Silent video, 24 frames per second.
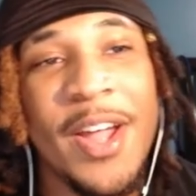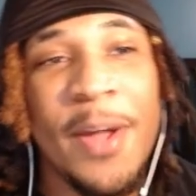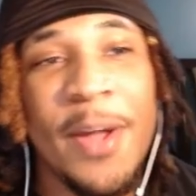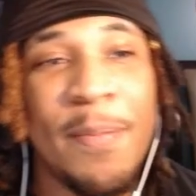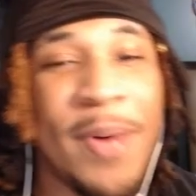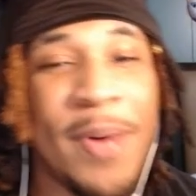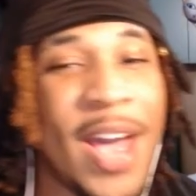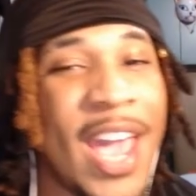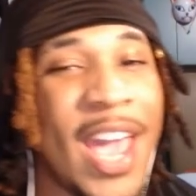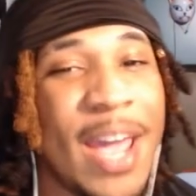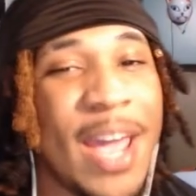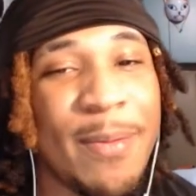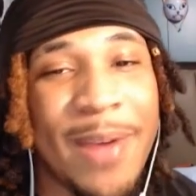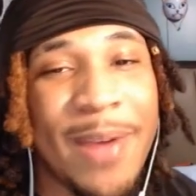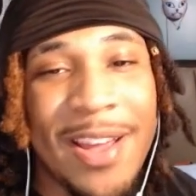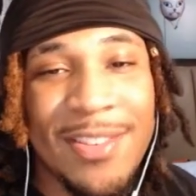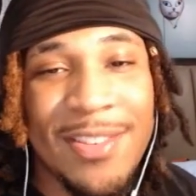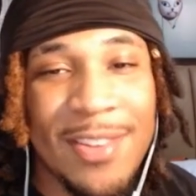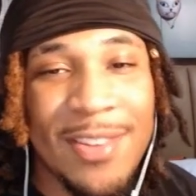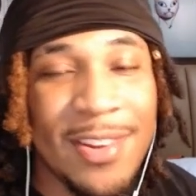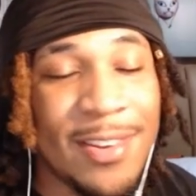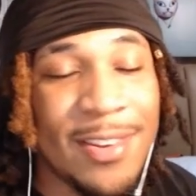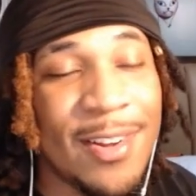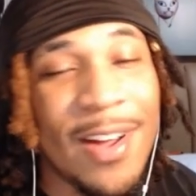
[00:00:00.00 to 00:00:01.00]
But
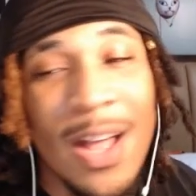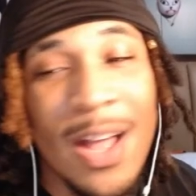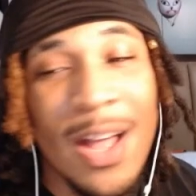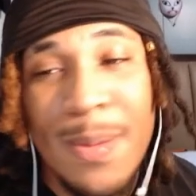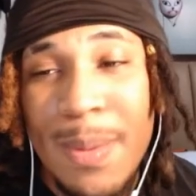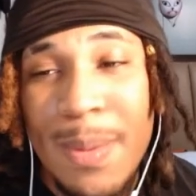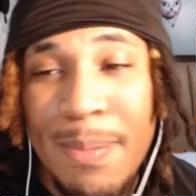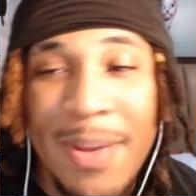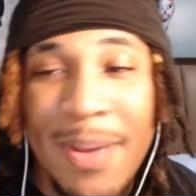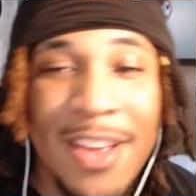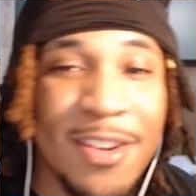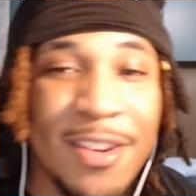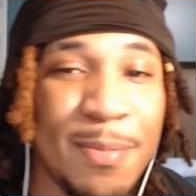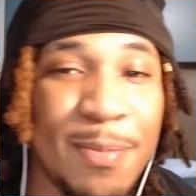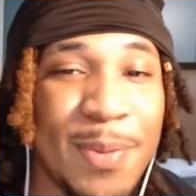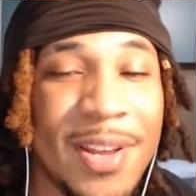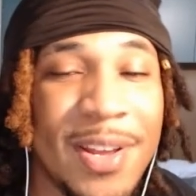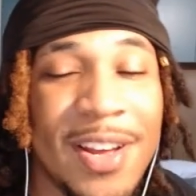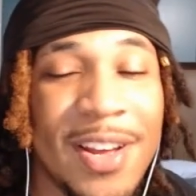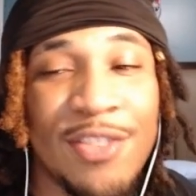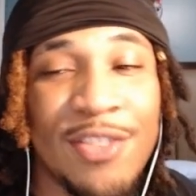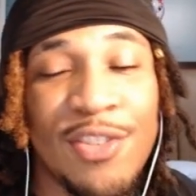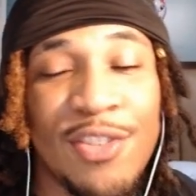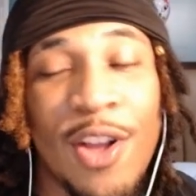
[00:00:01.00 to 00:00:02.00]
AY's gonna call him a bitch
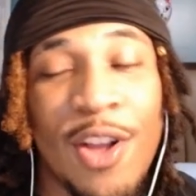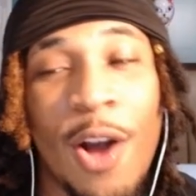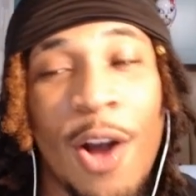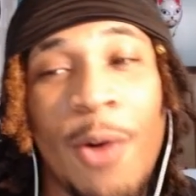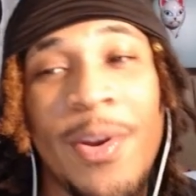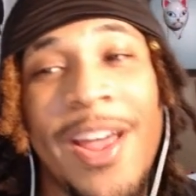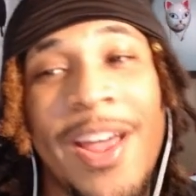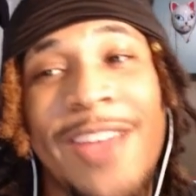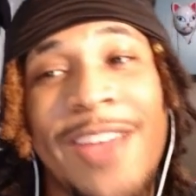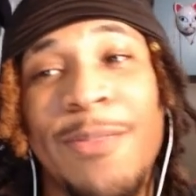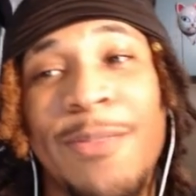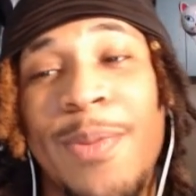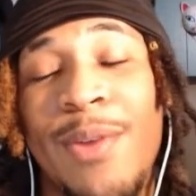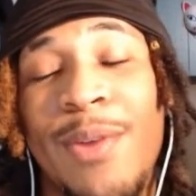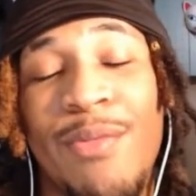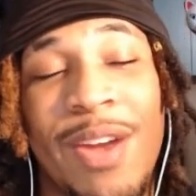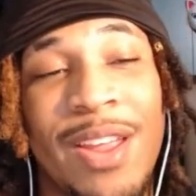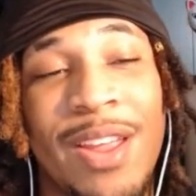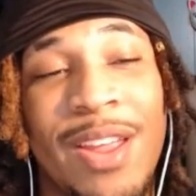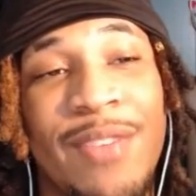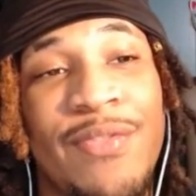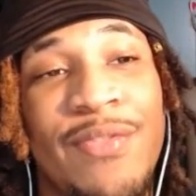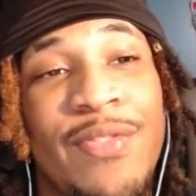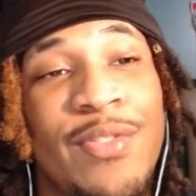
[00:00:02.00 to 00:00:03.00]
because Code has been
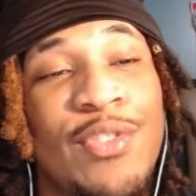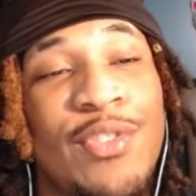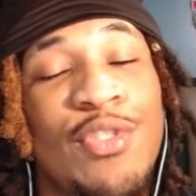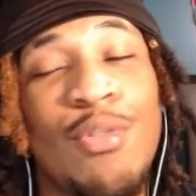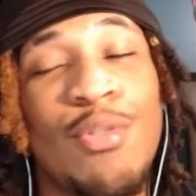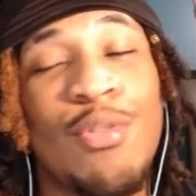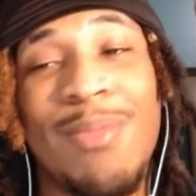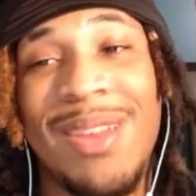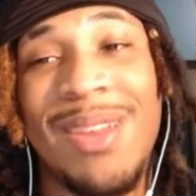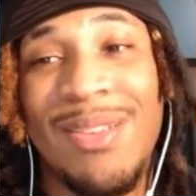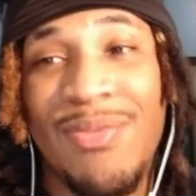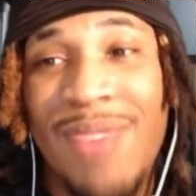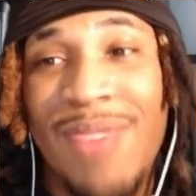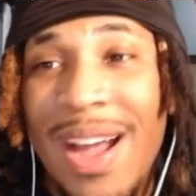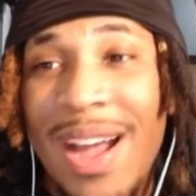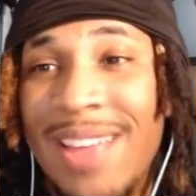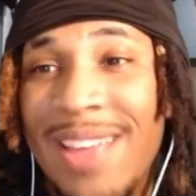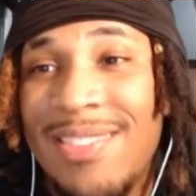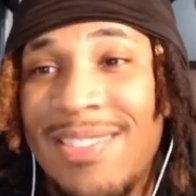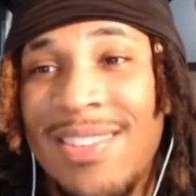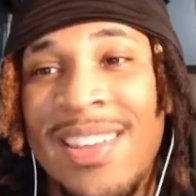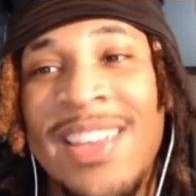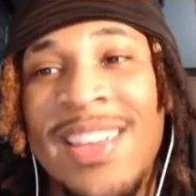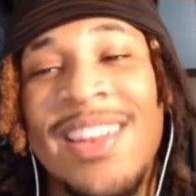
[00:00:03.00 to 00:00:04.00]
running from too many
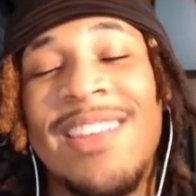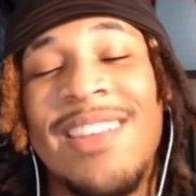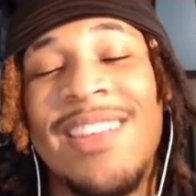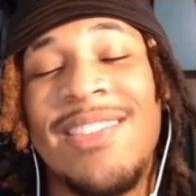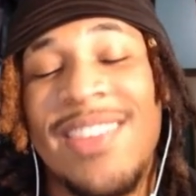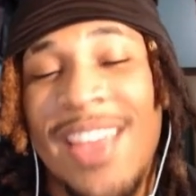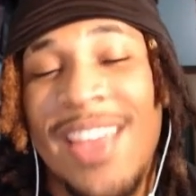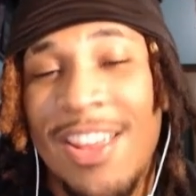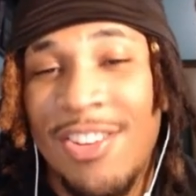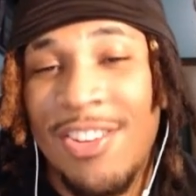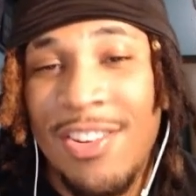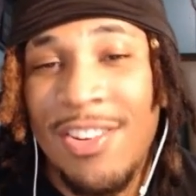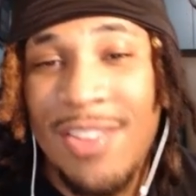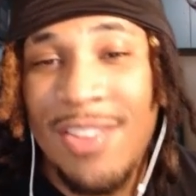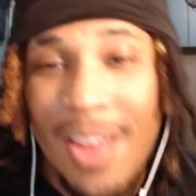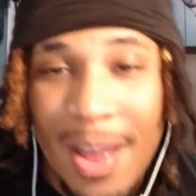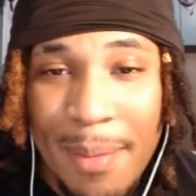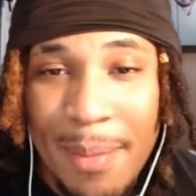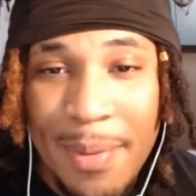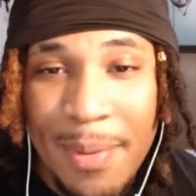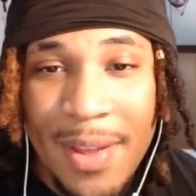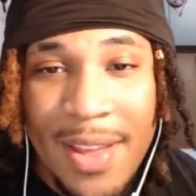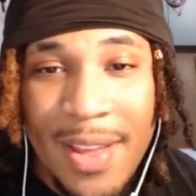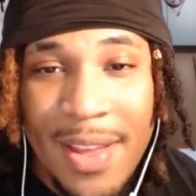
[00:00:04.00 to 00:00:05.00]
fights. He needs to catch a
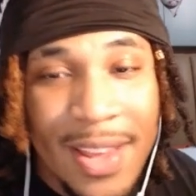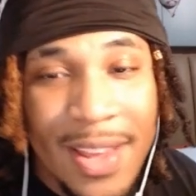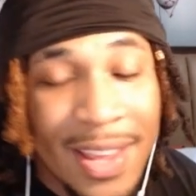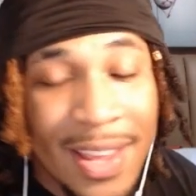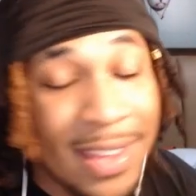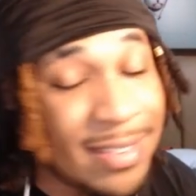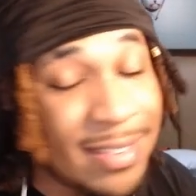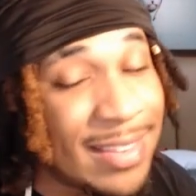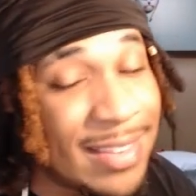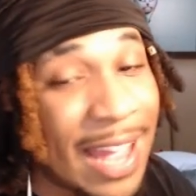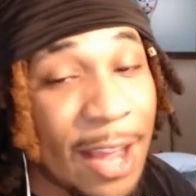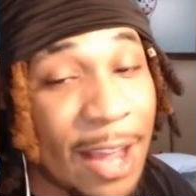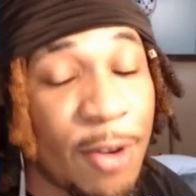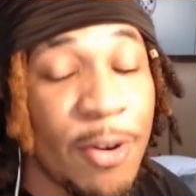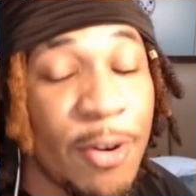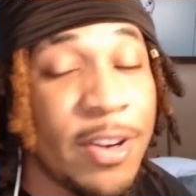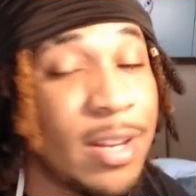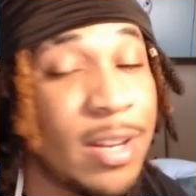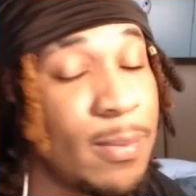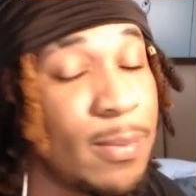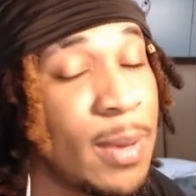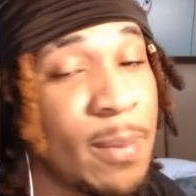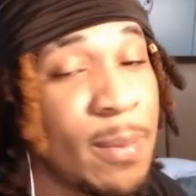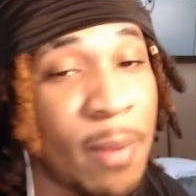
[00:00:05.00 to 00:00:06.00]
dub. He's not
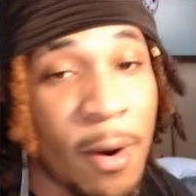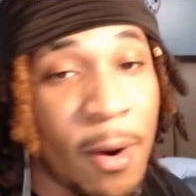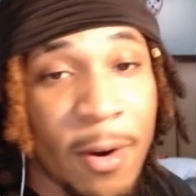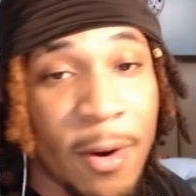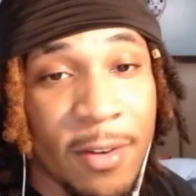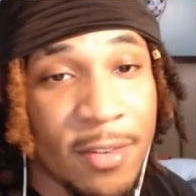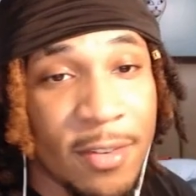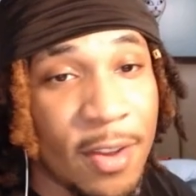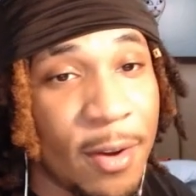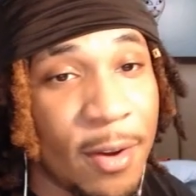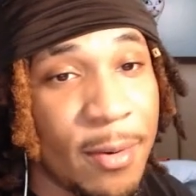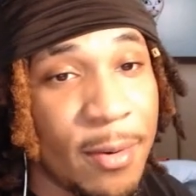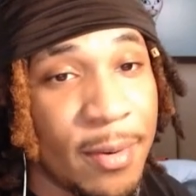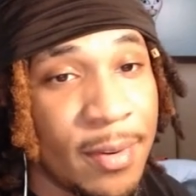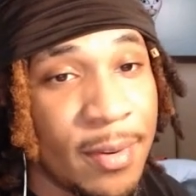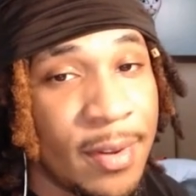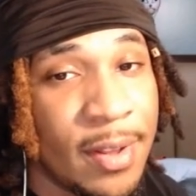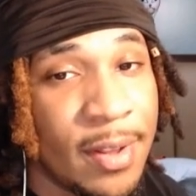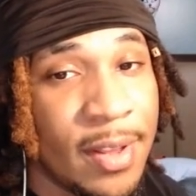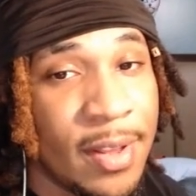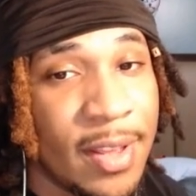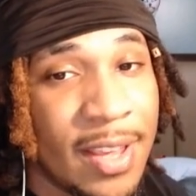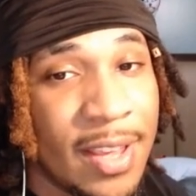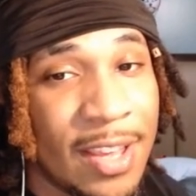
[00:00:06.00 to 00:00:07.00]
going to beat Boruto.
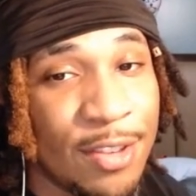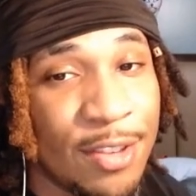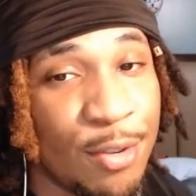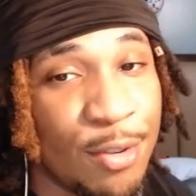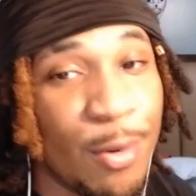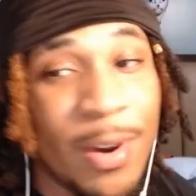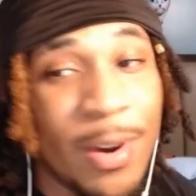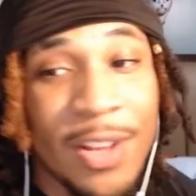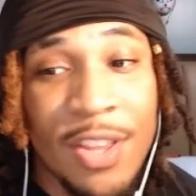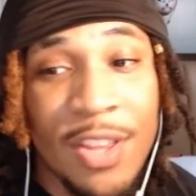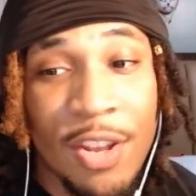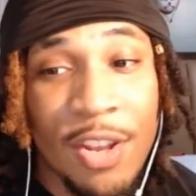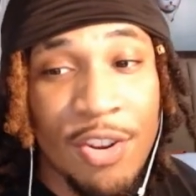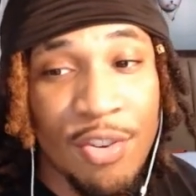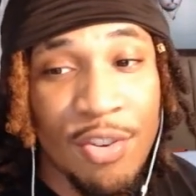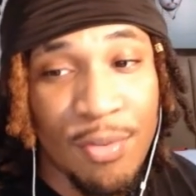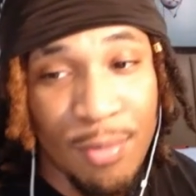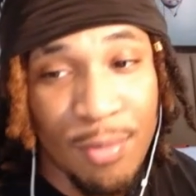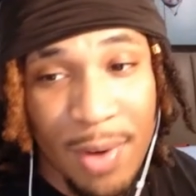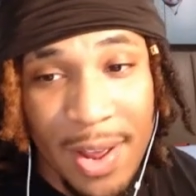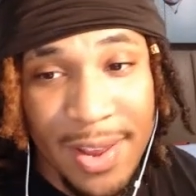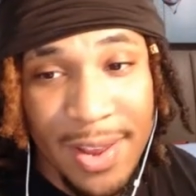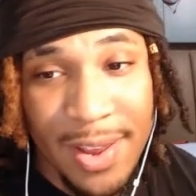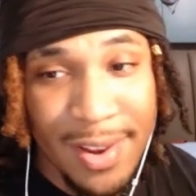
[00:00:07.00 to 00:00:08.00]
He's going to
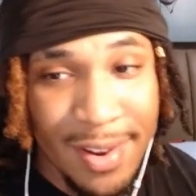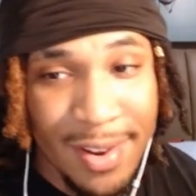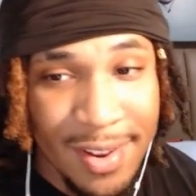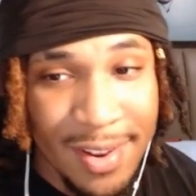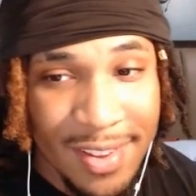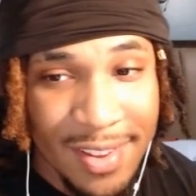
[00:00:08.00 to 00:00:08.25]
just run.